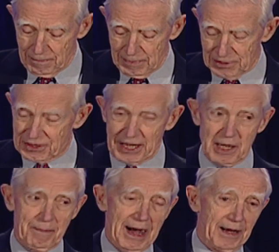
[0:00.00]
In thinking
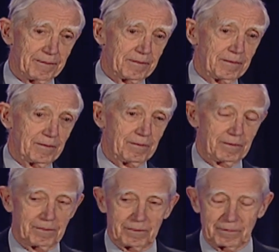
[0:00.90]
about
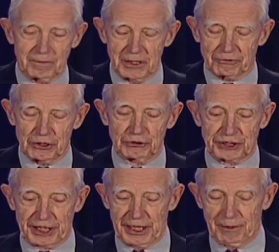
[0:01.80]

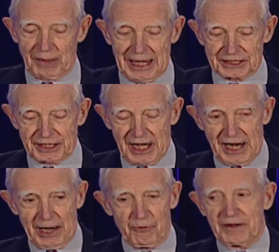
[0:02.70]
introducing him last night,
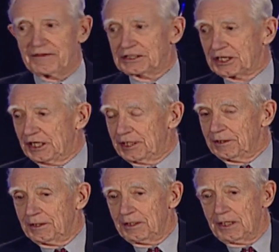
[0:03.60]
I revisited
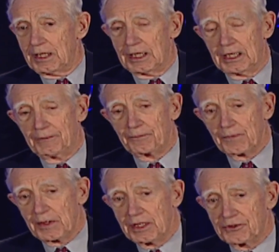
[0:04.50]

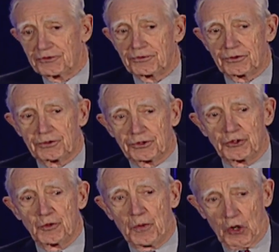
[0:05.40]
his
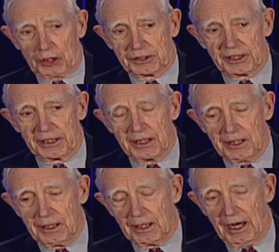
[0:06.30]
two books that
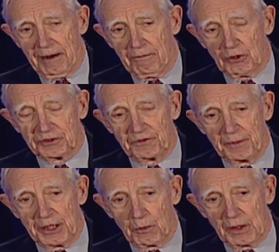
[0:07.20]
I'm most
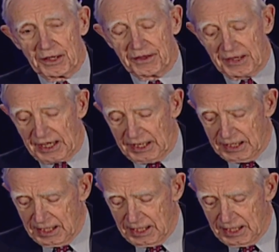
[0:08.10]
familiar with, the